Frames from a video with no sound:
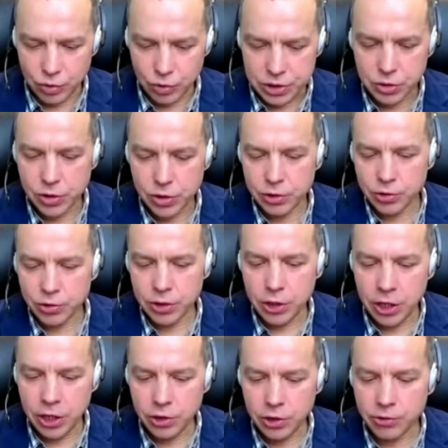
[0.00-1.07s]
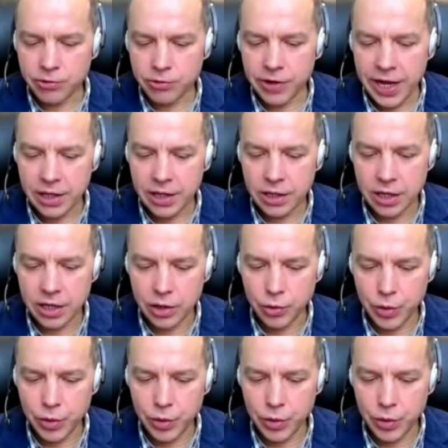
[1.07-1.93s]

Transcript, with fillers: what's going on in, in Ukraine uh,